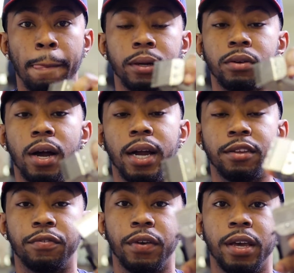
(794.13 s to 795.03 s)
You know, I got
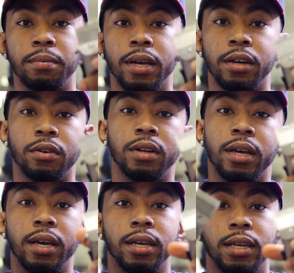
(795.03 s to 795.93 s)
the fade blade on
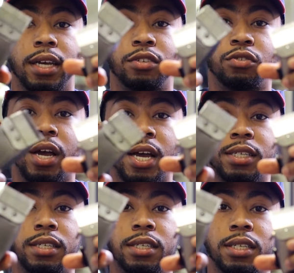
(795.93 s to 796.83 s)
there, as you guys
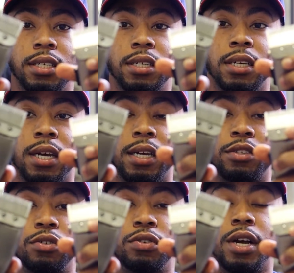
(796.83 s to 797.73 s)
can see.
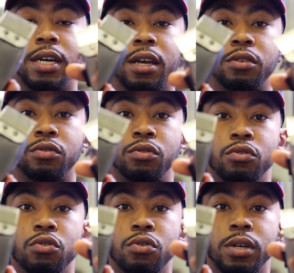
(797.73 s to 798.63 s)
Told you guys I was going
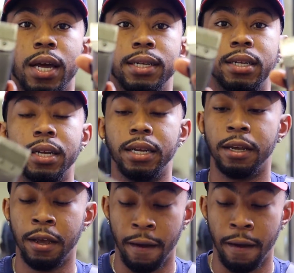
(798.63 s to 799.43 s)
to do it and I did it.